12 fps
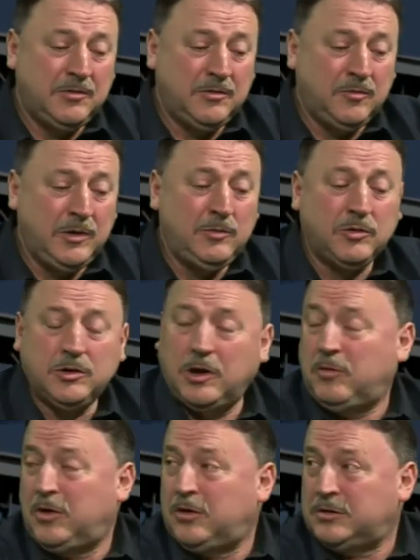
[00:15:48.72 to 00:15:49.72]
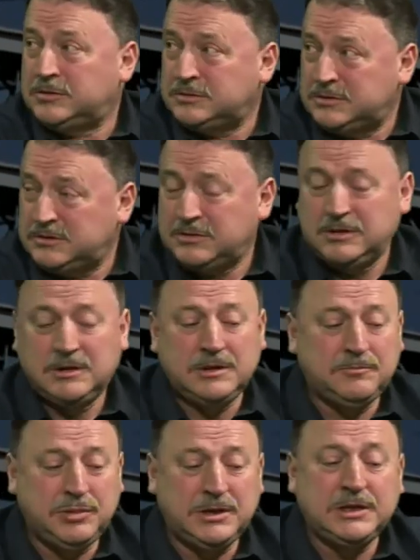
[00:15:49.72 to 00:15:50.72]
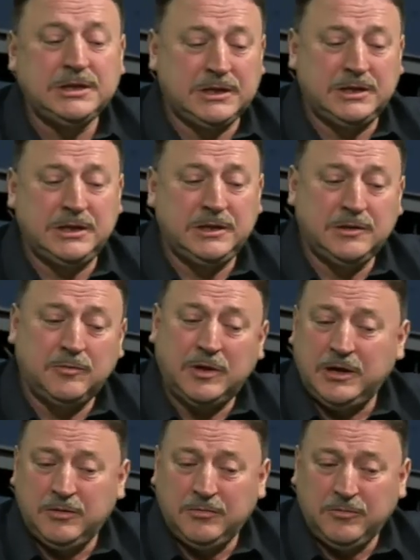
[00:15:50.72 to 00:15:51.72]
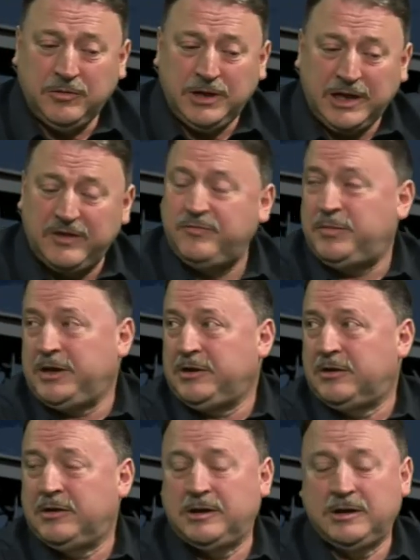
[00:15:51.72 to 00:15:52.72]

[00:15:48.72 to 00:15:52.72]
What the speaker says: We will go on politically the way we have been going.